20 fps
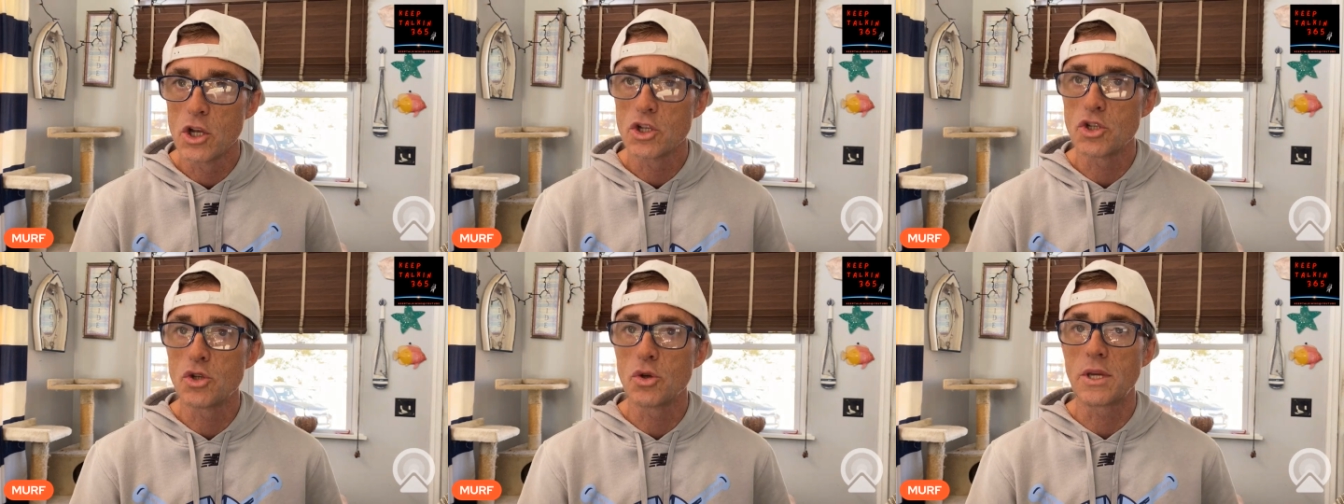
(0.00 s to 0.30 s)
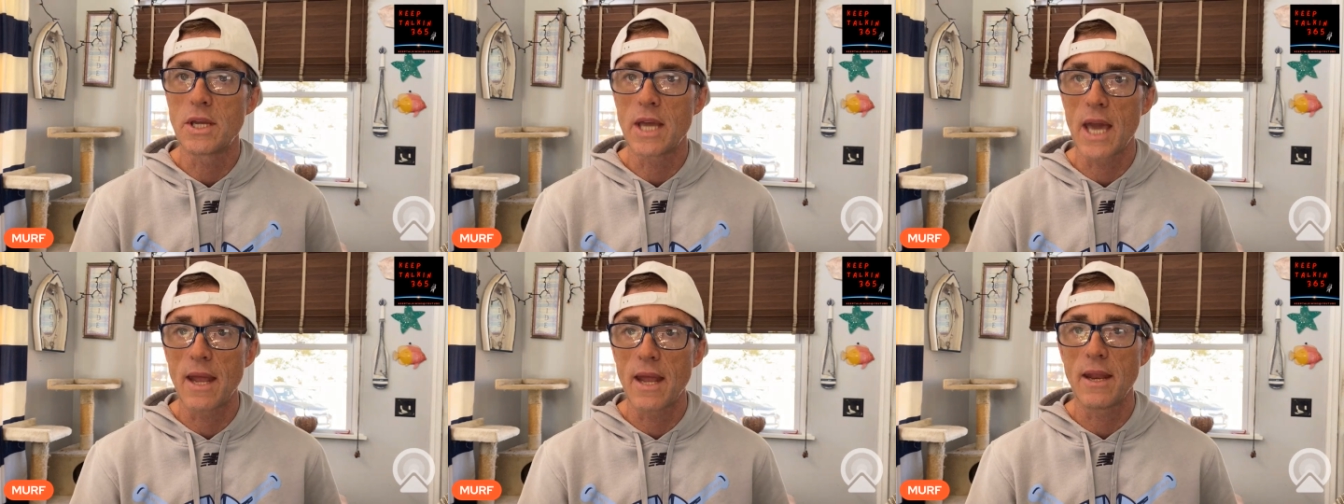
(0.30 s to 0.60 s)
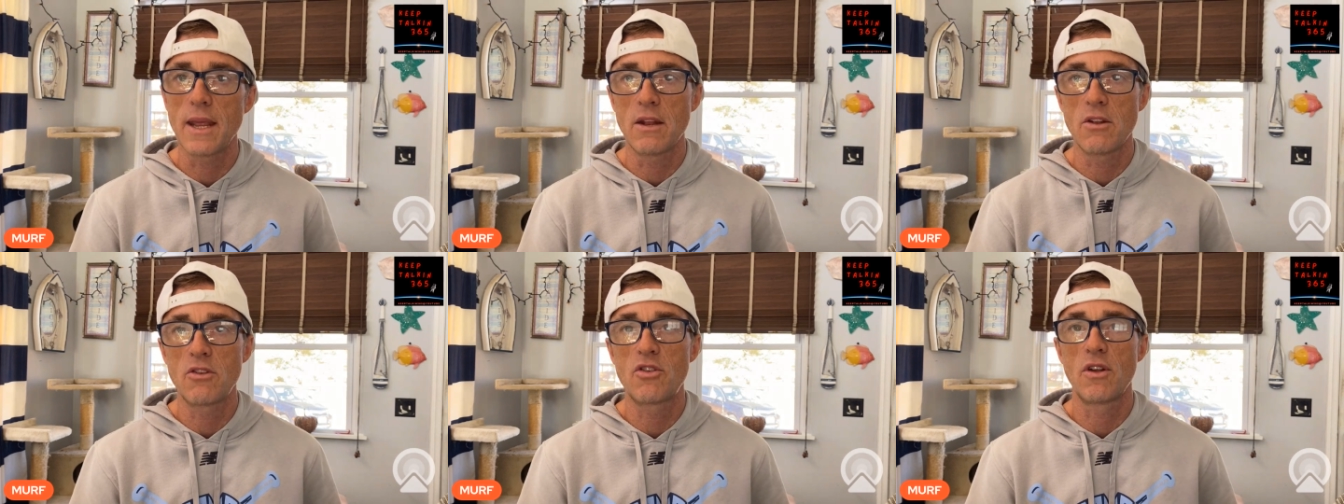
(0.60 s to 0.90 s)
to get
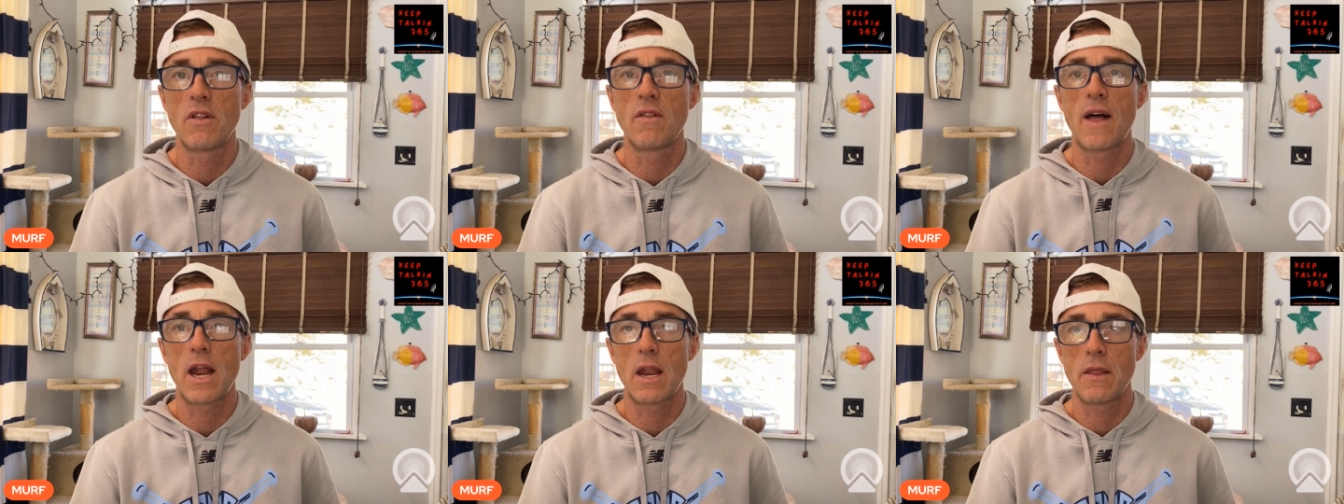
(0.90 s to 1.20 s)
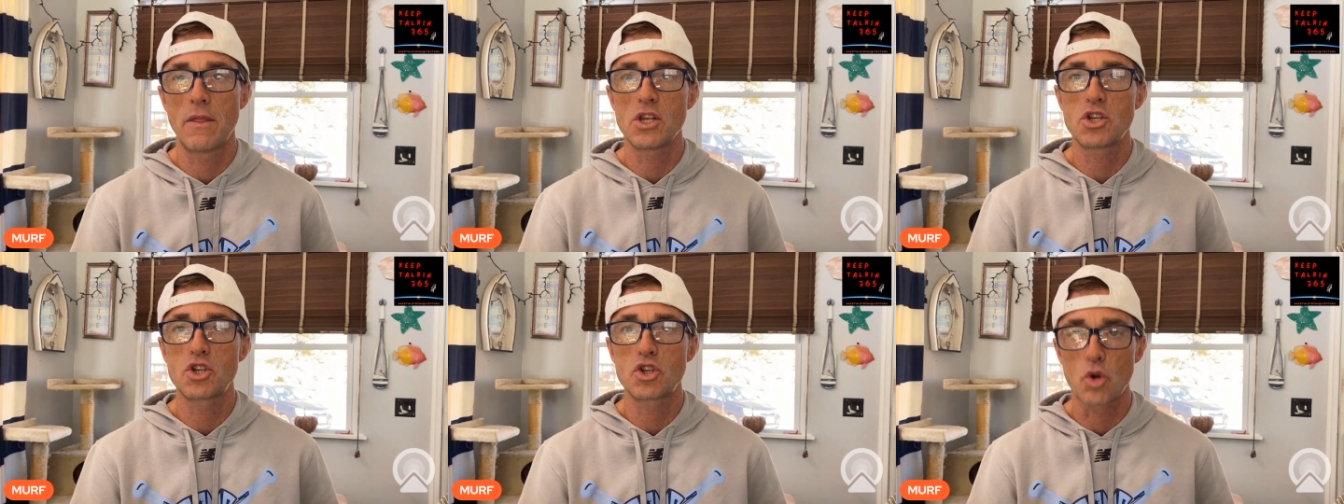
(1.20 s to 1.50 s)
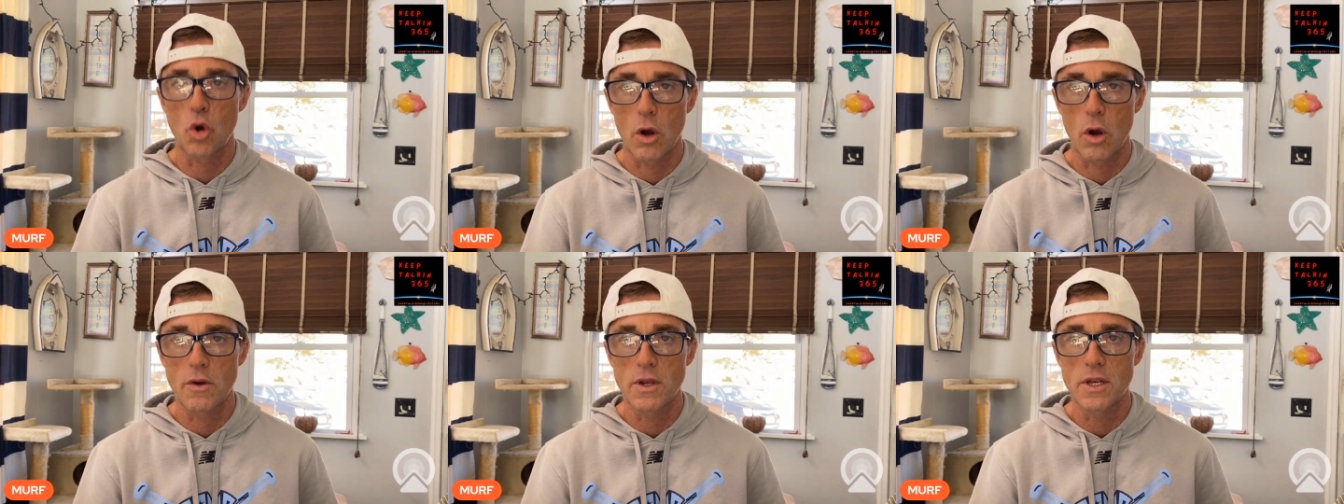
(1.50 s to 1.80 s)
into a lot of these
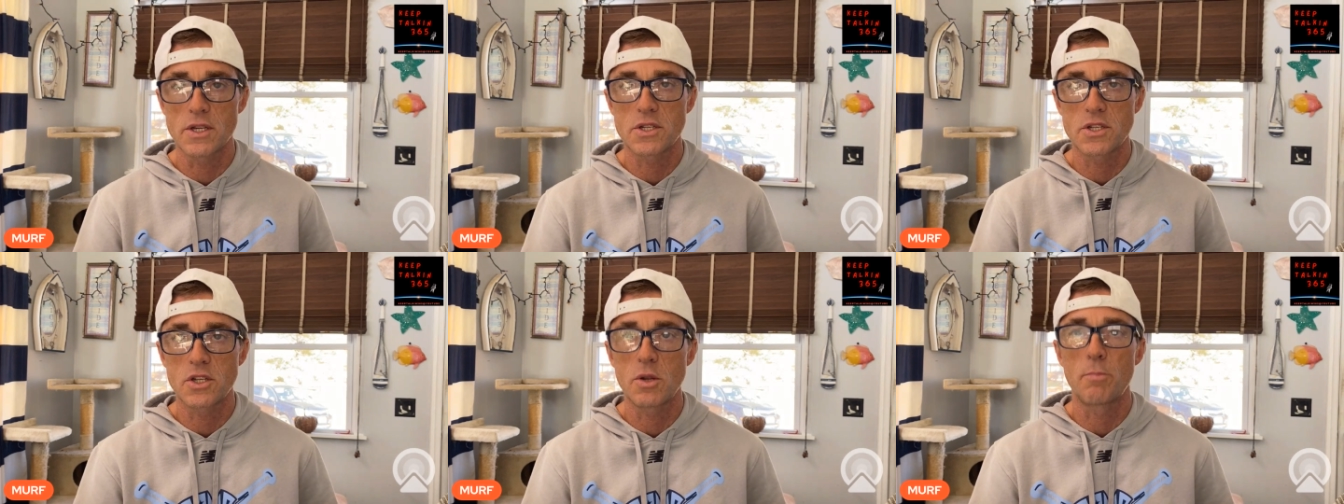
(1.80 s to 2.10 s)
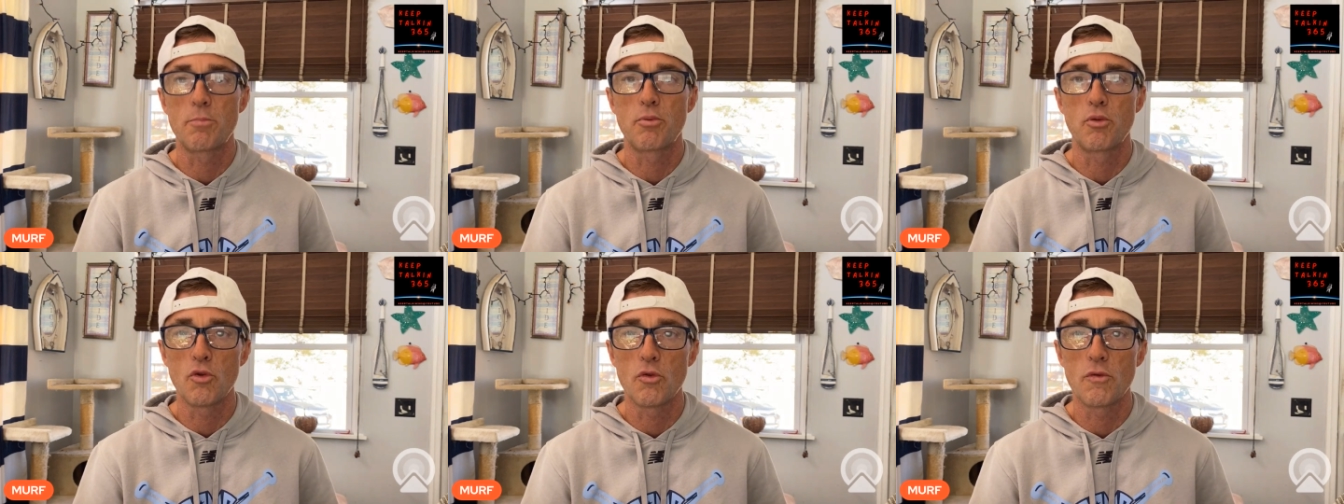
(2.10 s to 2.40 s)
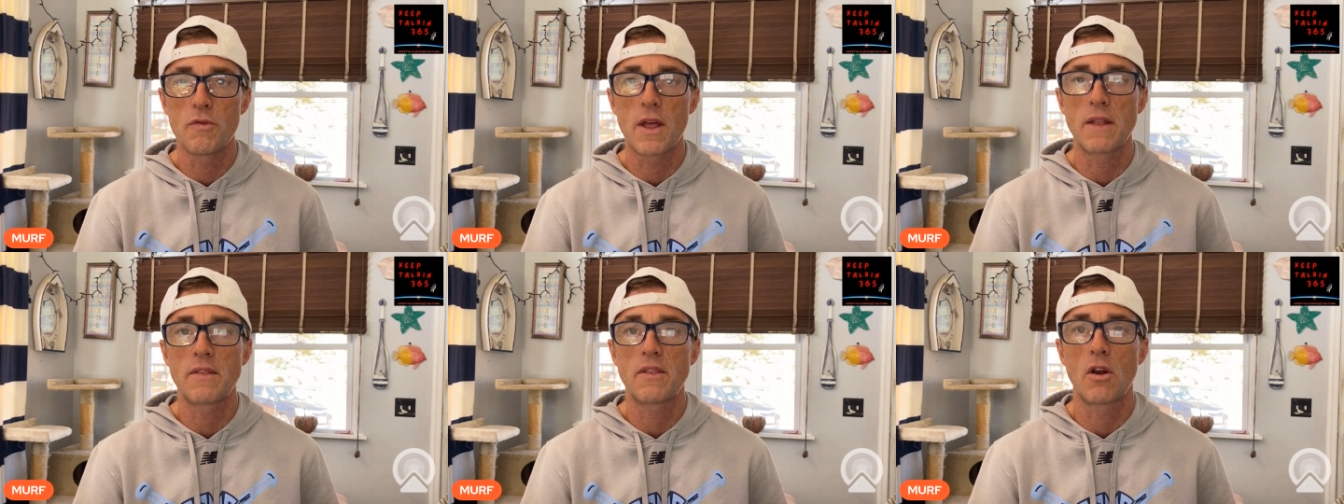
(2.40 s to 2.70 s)
stories to prove
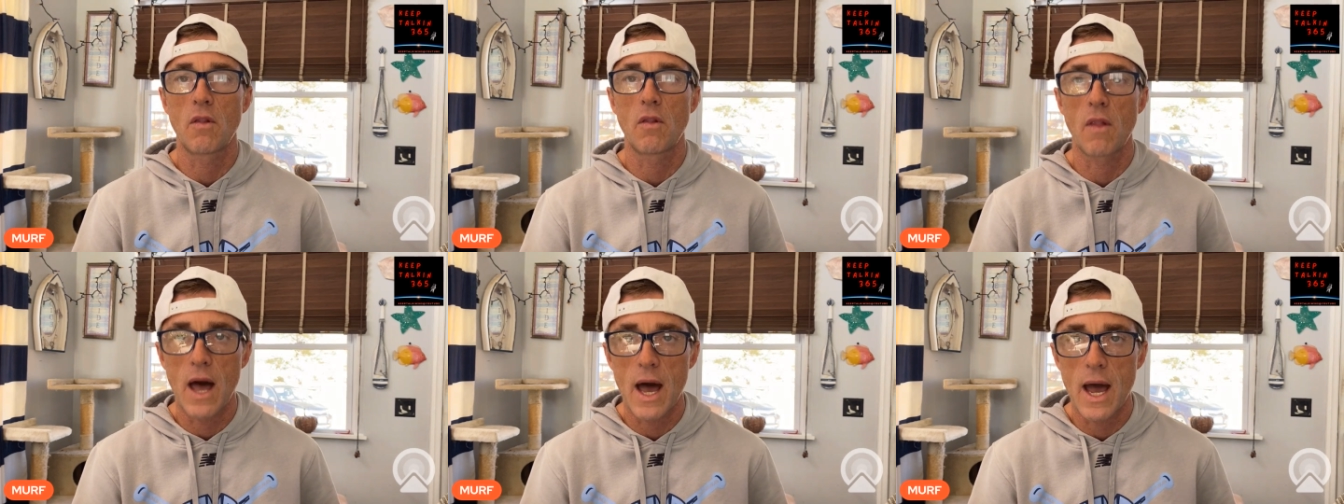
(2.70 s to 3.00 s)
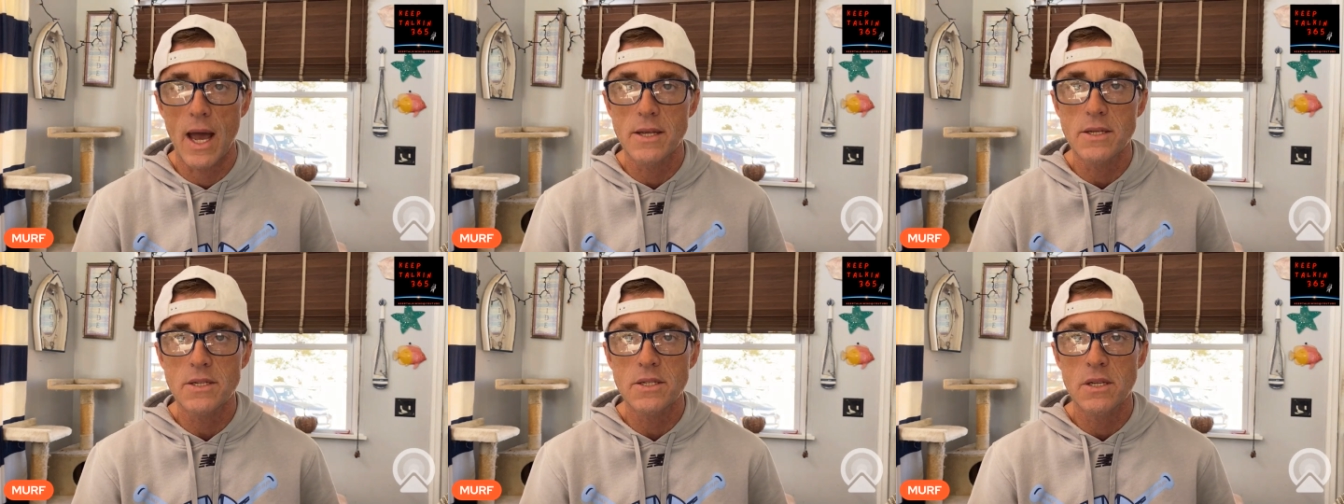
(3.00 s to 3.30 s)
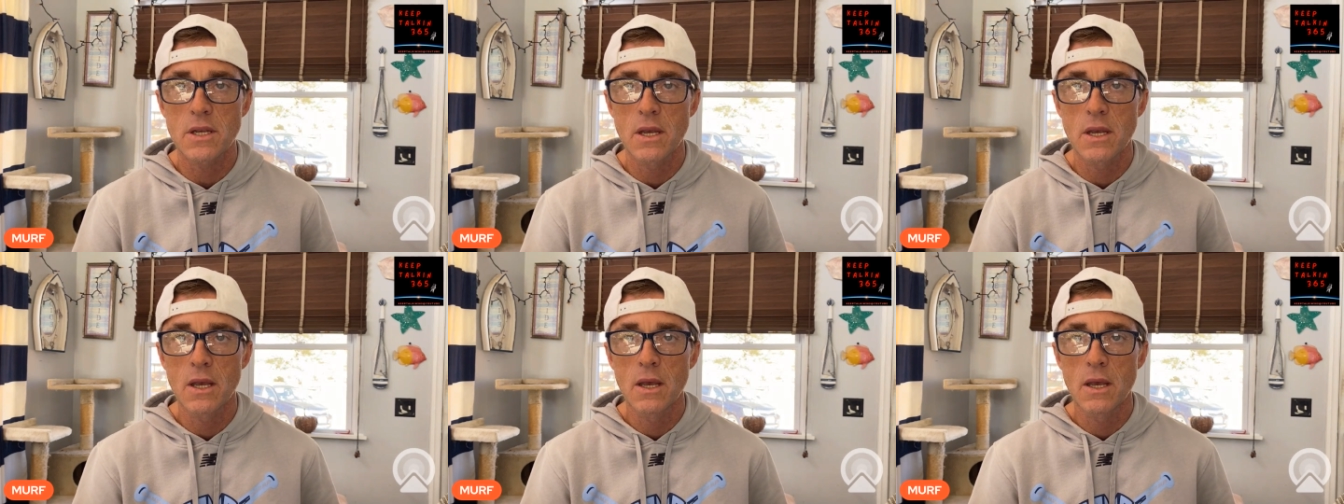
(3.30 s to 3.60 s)
that they're lies.